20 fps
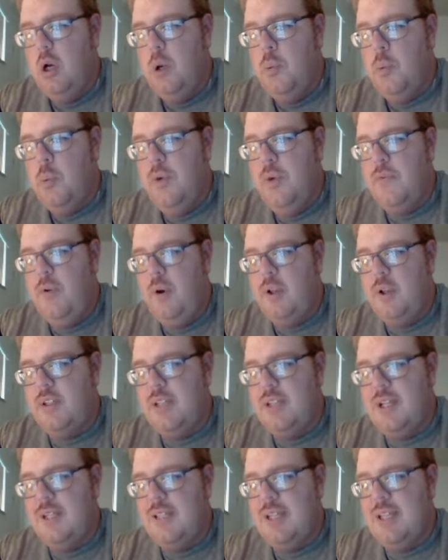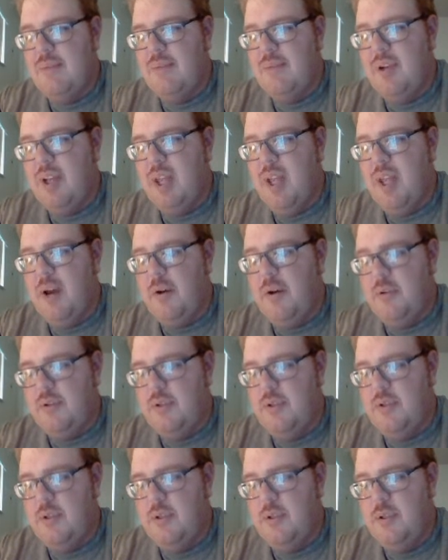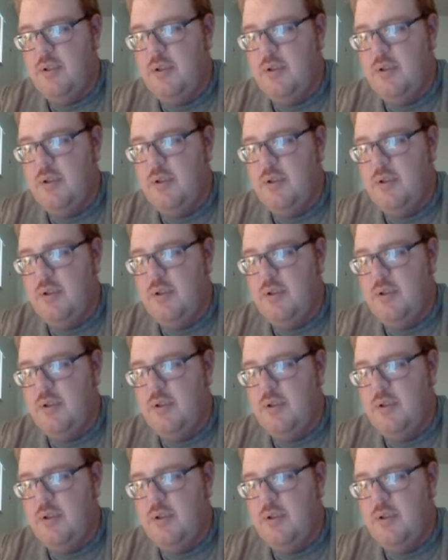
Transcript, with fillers: we focus on somebody else.